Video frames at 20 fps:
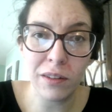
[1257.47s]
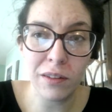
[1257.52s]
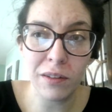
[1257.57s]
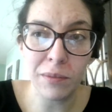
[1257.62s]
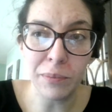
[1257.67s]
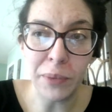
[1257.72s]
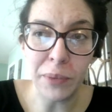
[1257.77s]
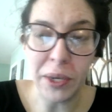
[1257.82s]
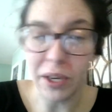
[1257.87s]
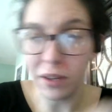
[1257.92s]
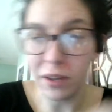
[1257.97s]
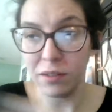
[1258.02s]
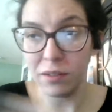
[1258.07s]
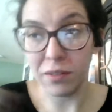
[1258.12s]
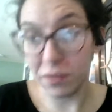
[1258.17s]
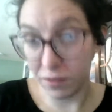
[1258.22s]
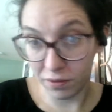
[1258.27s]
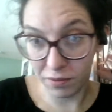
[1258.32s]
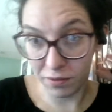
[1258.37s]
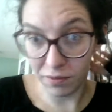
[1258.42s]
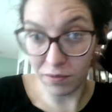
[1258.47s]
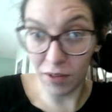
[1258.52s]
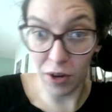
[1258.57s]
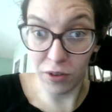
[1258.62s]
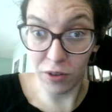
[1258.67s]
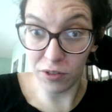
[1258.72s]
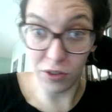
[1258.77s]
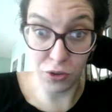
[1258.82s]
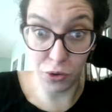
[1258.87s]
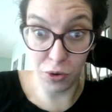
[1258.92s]
because
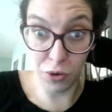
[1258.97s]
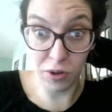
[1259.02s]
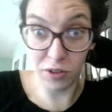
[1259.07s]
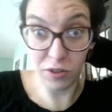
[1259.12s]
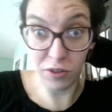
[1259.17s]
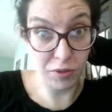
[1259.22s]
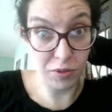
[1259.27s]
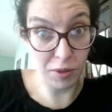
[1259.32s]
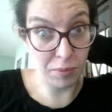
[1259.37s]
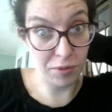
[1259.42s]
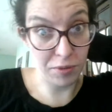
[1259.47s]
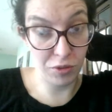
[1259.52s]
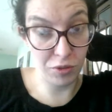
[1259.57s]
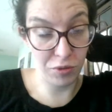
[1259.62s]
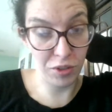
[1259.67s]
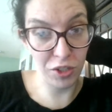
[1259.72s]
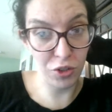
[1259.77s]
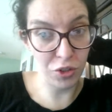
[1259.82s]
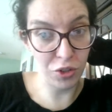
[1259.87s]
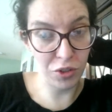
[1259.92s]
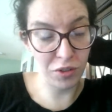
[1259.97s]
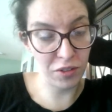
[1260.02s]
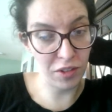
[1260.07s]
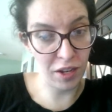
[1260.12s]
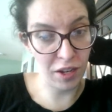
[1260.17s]
there's a shortage of substitute teachers,